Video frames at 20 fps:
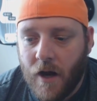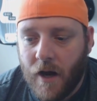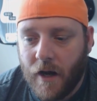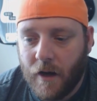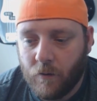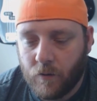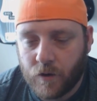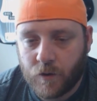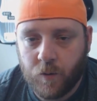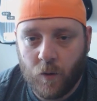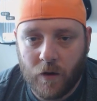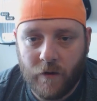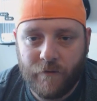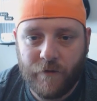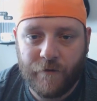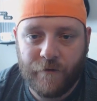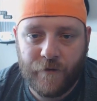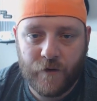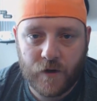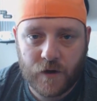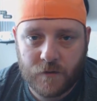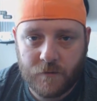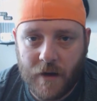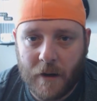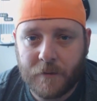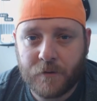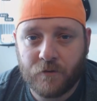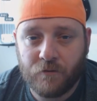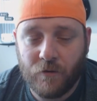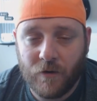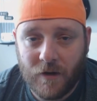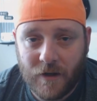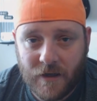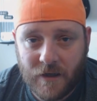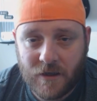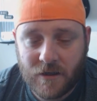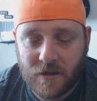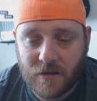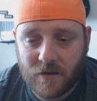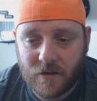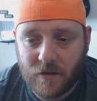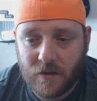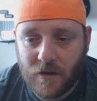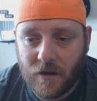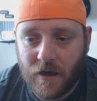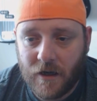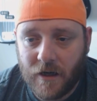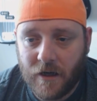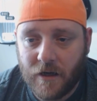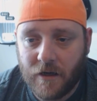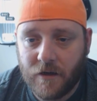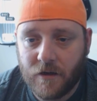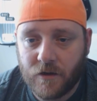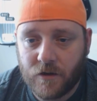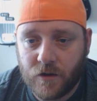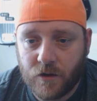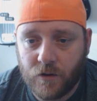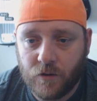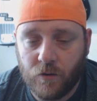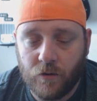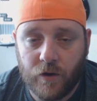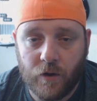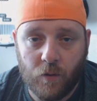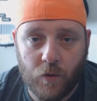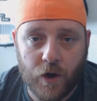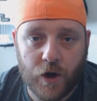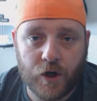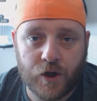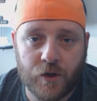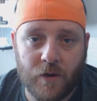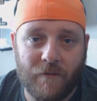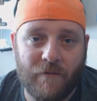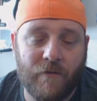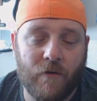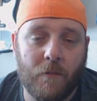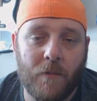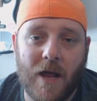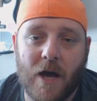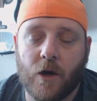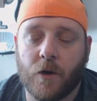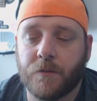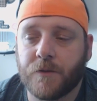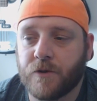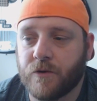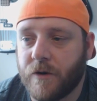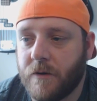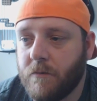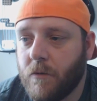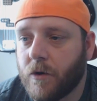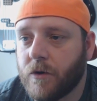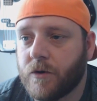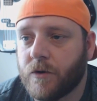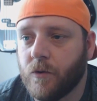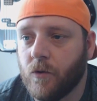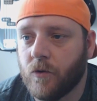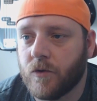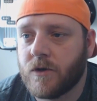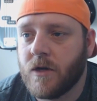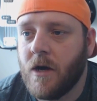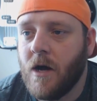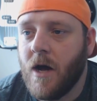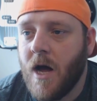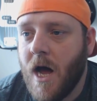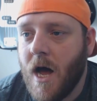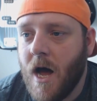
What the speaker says: it was one of the first maps released into the workshop for Black Ops 3 mod tools.